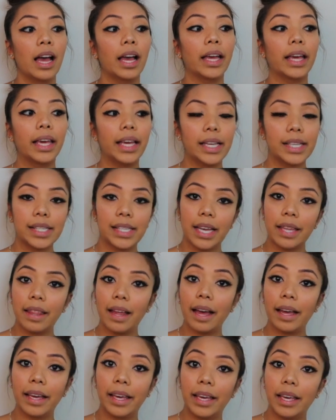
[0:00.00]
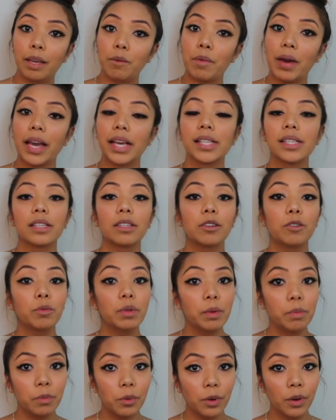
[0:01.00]
he said that he pays a little
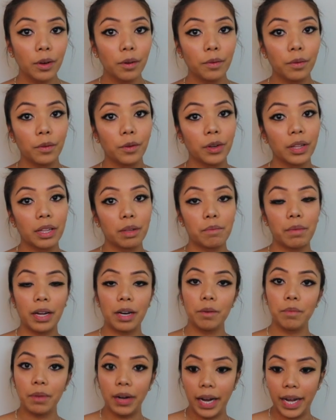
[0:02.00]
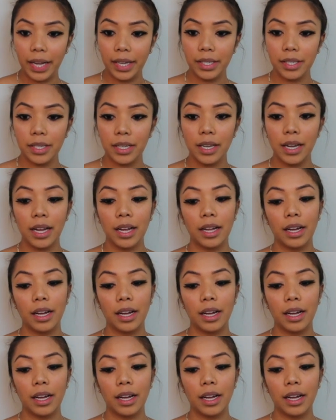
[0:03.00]
bit more for the better brand.